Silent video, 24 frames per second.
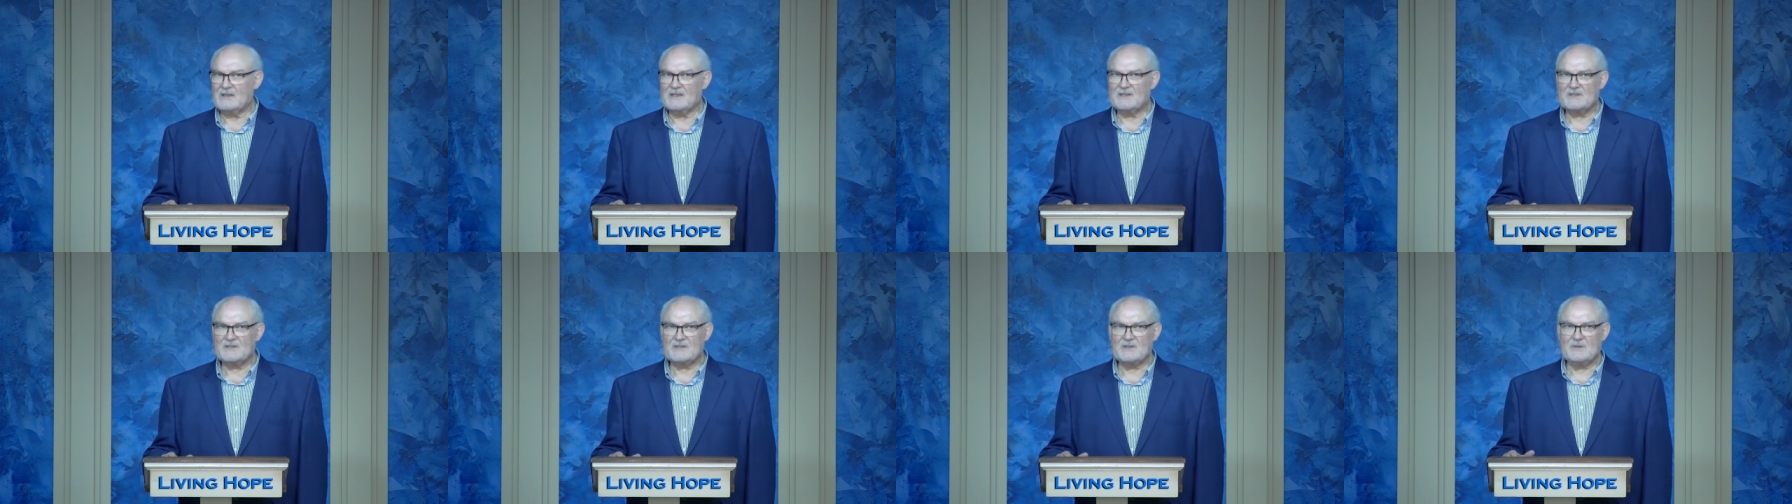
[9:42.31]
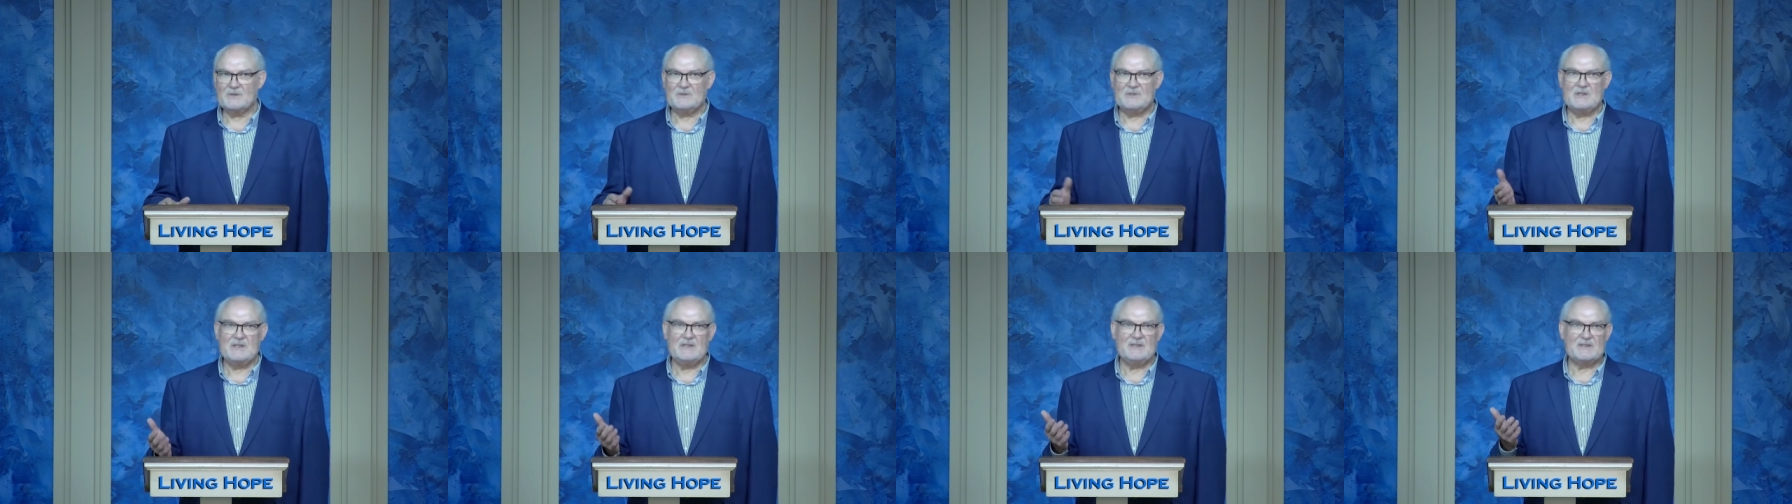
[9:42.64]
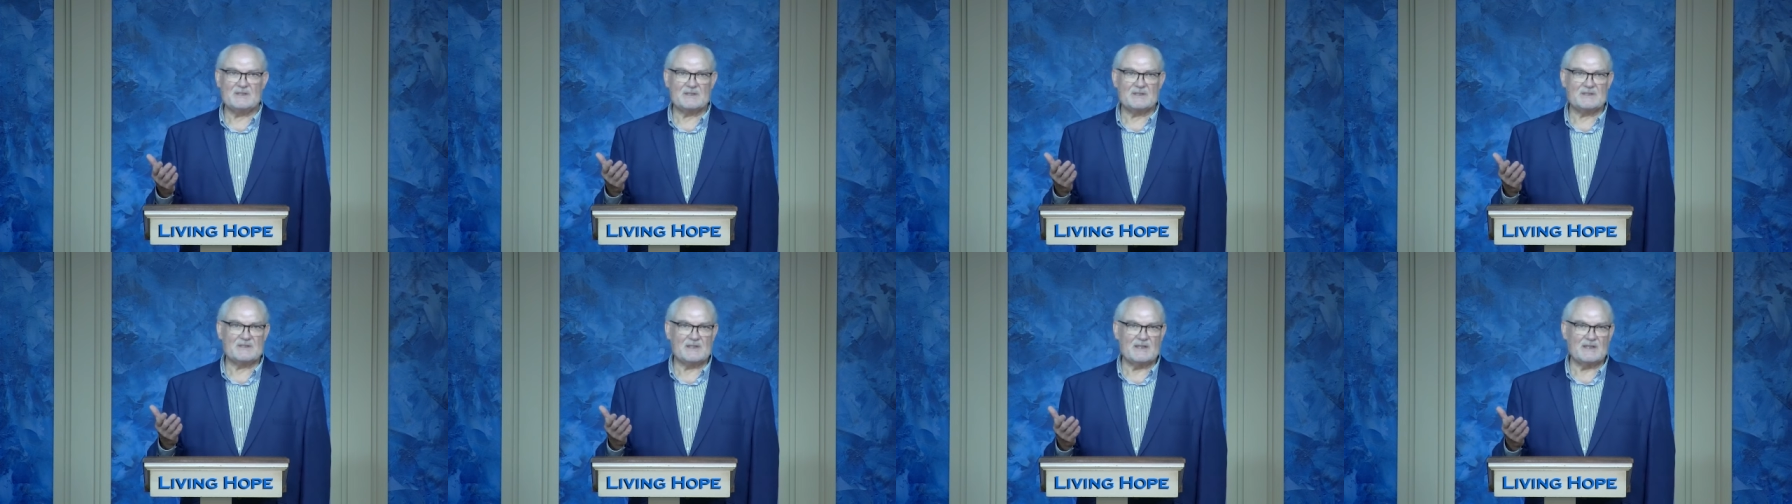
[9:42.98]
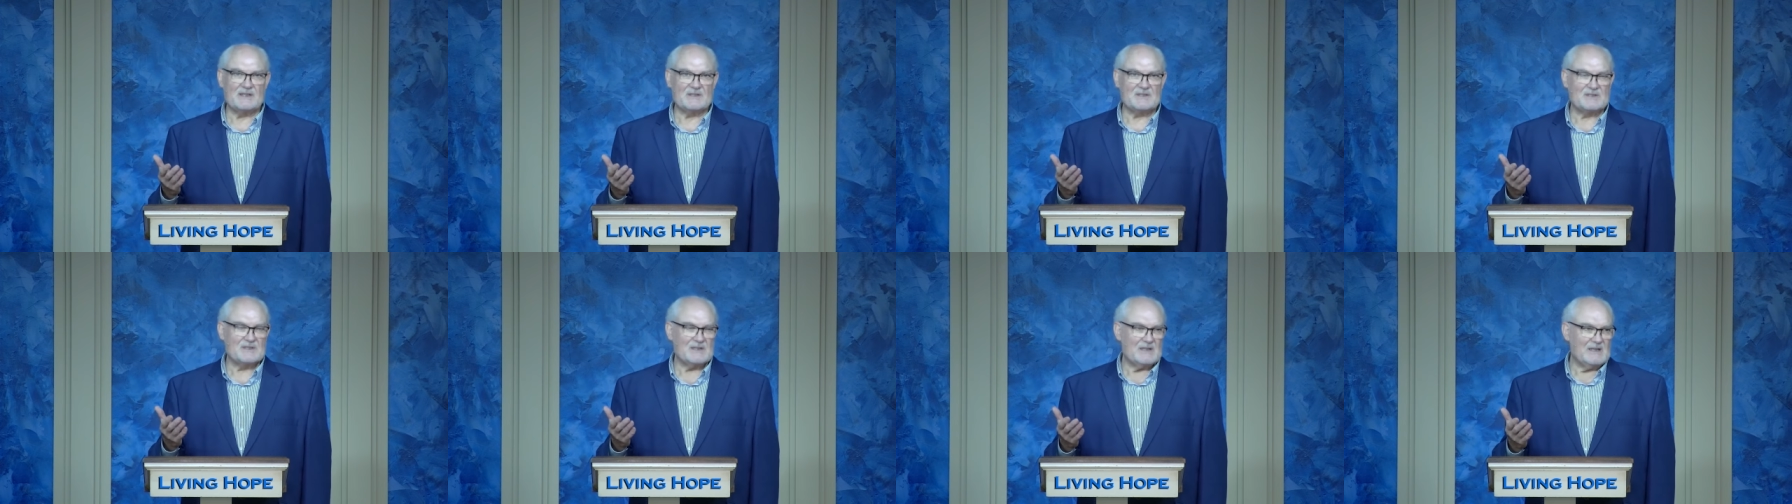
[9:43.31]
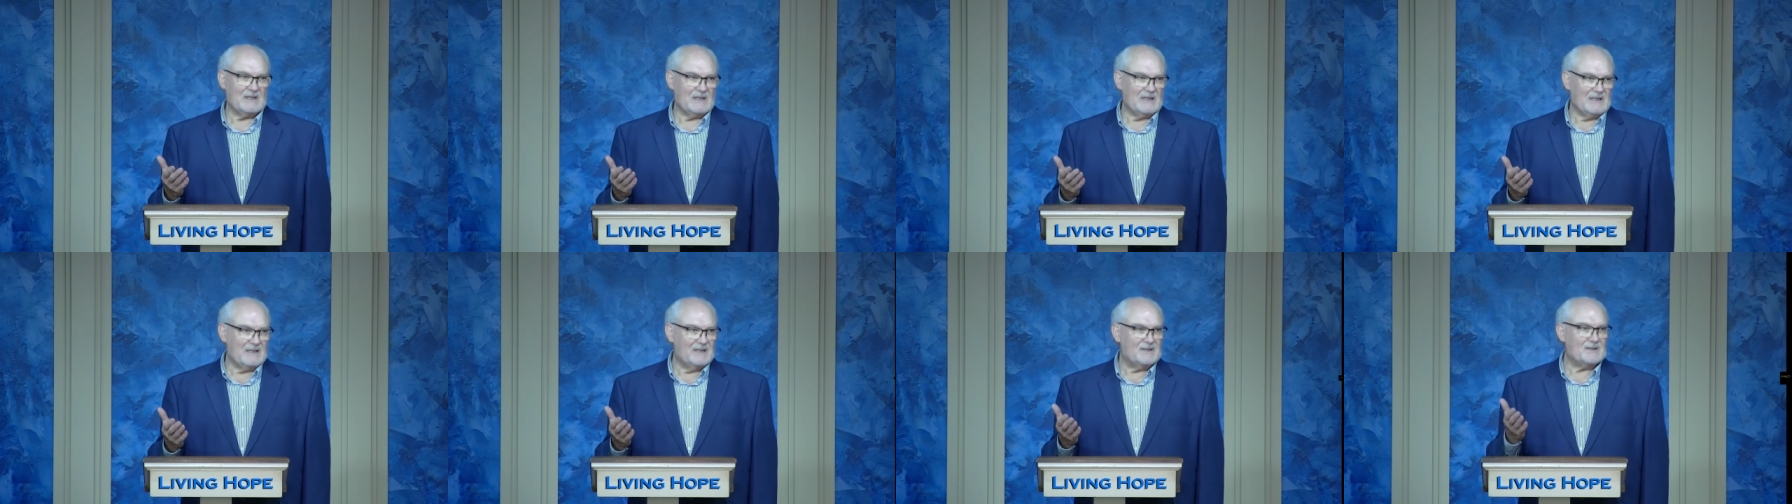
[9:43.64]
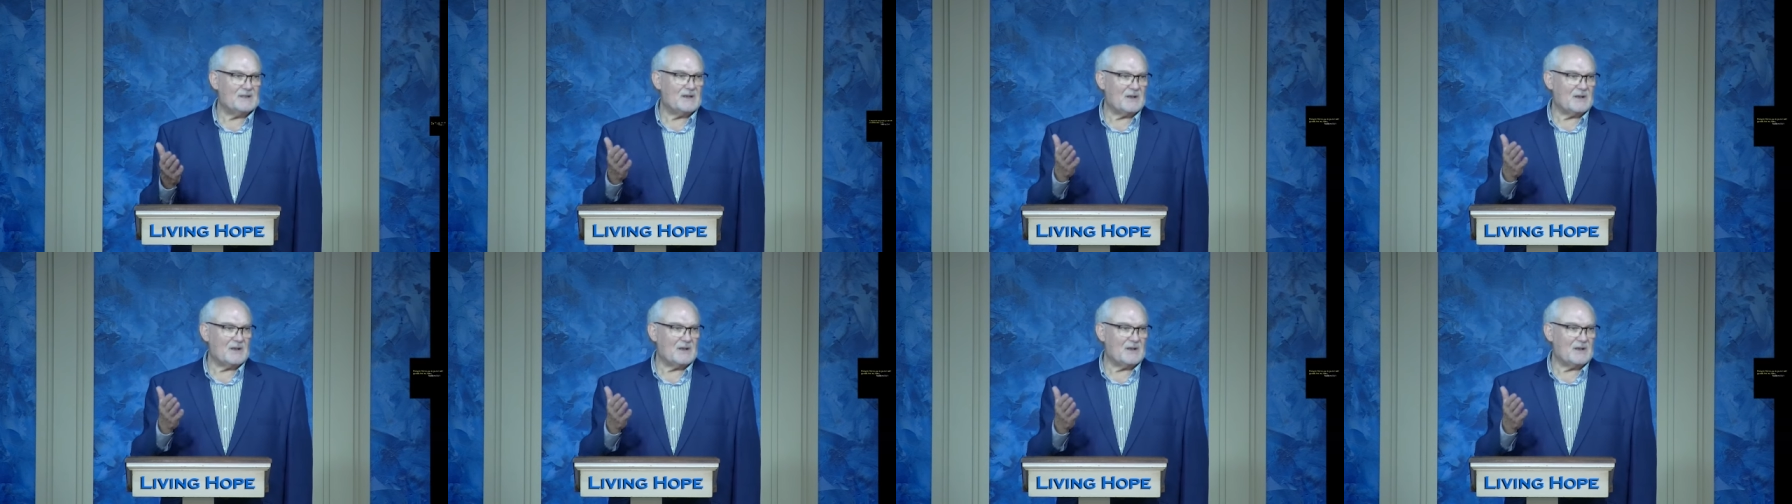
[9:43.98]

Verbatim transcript: And so Jesus says, in the